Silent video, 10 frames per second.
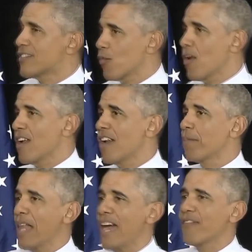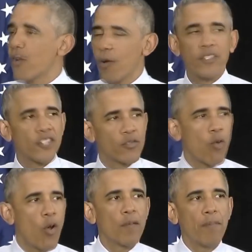to run on a platform of just
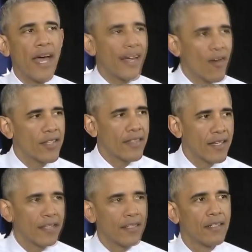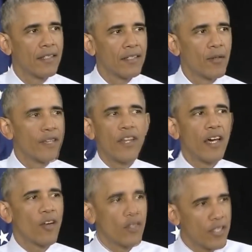rolling back everything we've
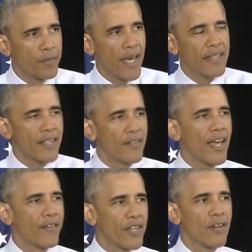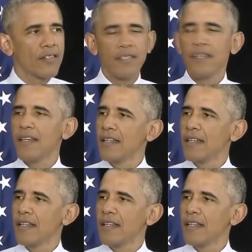done over these past 7.5 years,